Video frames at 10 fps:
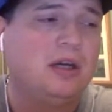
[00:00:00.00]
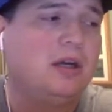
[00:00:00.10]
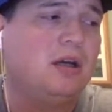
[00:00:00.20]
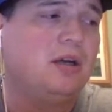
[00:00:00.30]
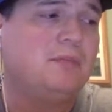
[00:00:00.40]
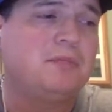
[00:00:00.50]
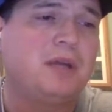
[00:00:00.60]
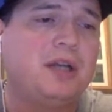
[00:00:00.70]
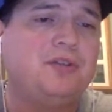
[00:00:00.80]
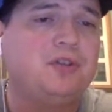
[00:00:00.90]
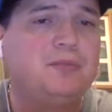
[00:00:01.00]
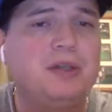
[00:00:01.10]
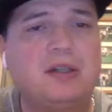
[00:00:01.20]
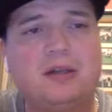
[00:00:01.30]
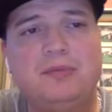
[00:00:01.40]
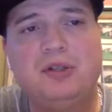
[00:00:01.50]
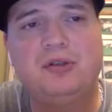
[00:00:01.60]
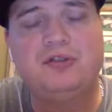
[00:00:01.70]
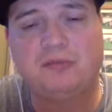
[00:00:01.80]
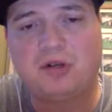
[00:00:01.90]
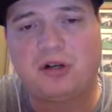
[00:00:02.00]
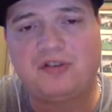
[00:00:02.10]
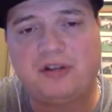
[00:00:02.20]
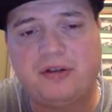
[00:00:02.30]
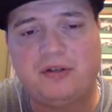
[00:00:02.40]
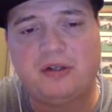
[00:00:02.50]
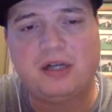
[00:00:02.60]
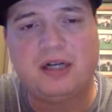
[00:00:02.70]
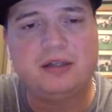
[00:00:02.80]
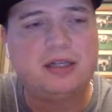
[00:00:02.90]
I do pick up, some cards down the line.